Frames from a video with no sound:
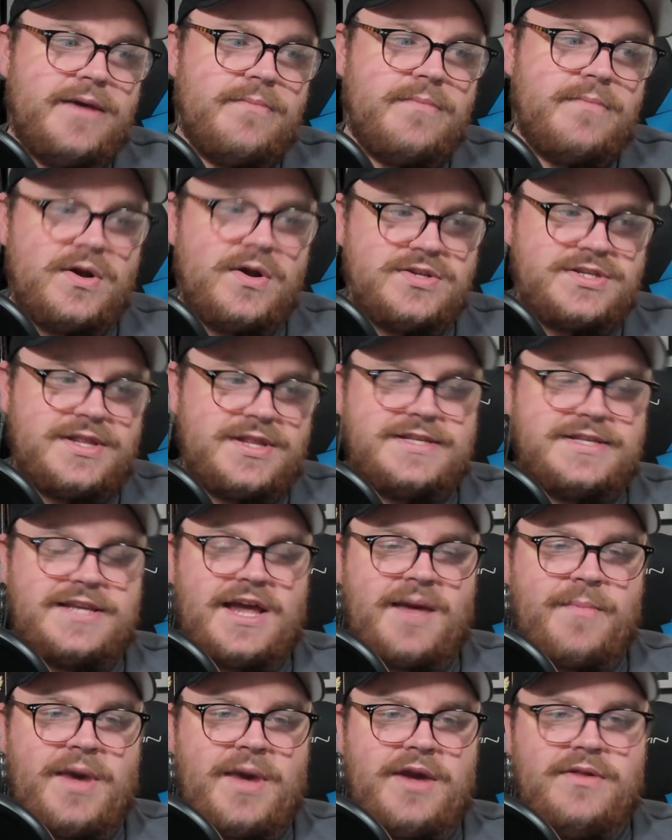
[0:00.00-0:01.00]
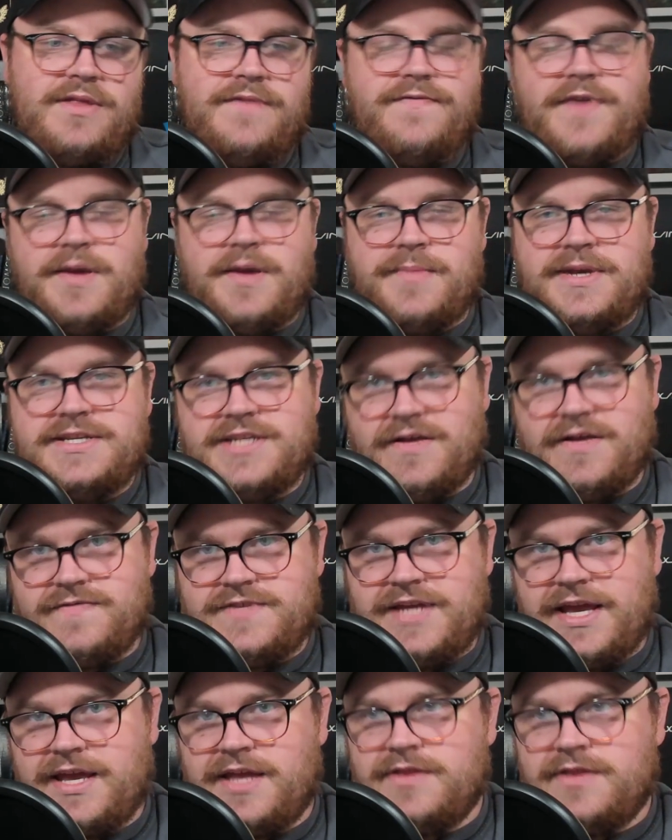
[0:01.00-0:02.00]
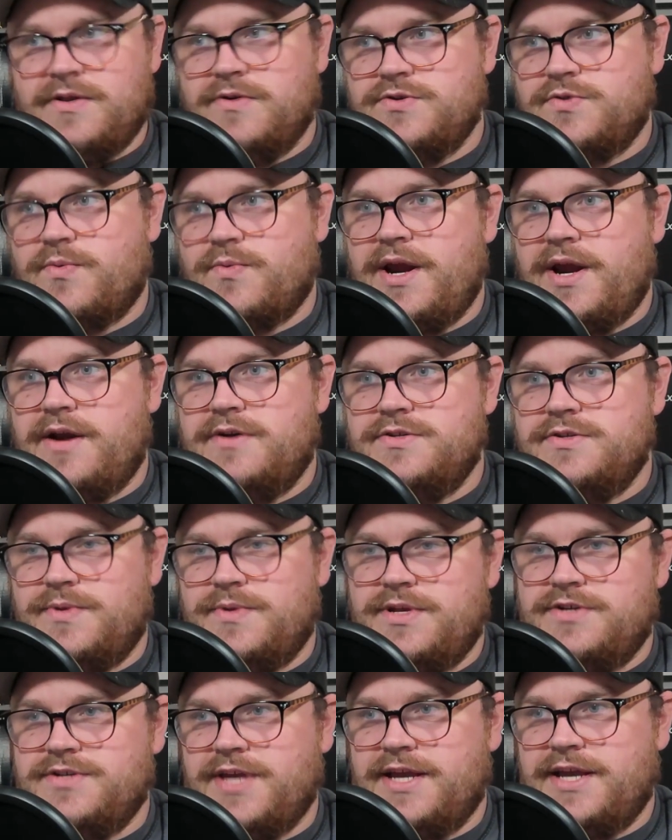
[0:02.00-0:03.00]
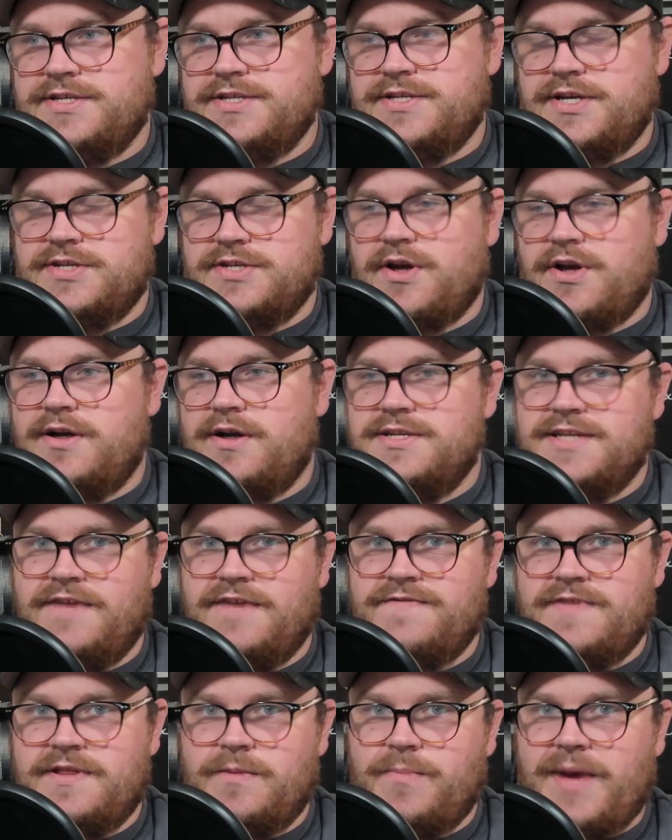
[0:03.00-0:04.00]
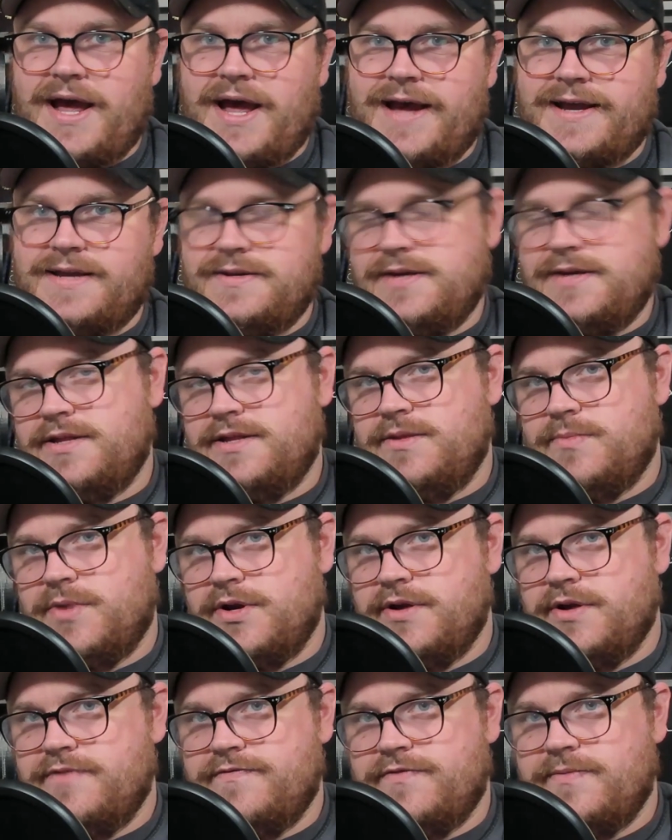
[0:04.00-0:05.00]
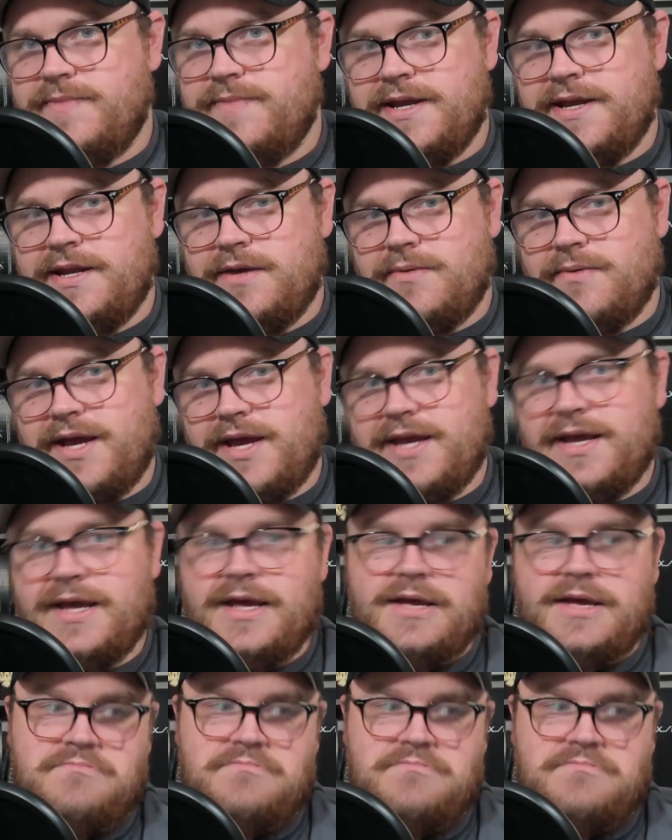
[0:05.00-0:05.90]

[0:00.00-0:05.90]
Most of the time, I only find myself taking those rares when there's like six cards left in the pack and none of them are good for me anyway.